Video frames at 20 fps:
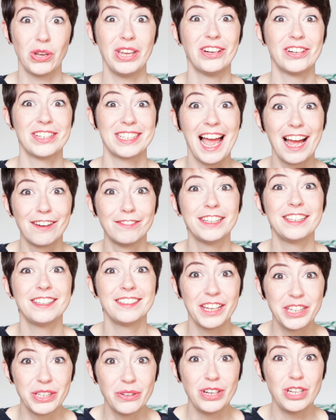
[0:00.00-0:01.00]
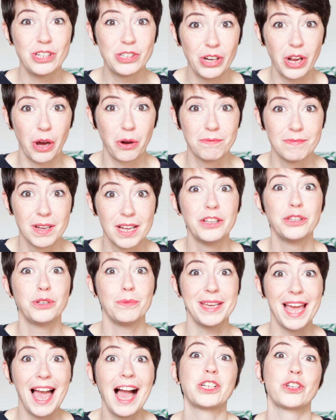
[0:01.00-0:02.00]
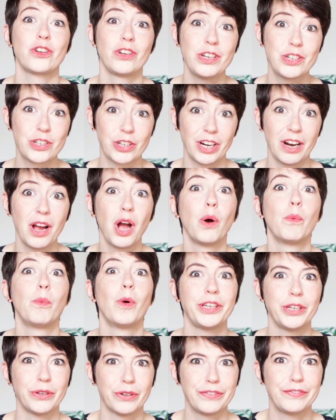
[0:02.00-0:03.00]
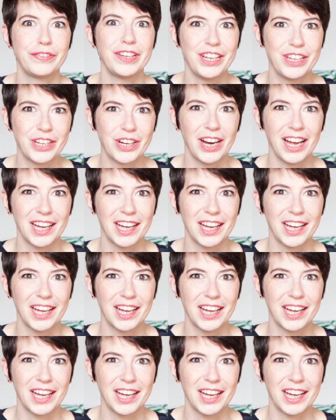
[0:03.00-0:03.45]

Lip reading: here's everything that you need to know to be actually sure of what you're feeding your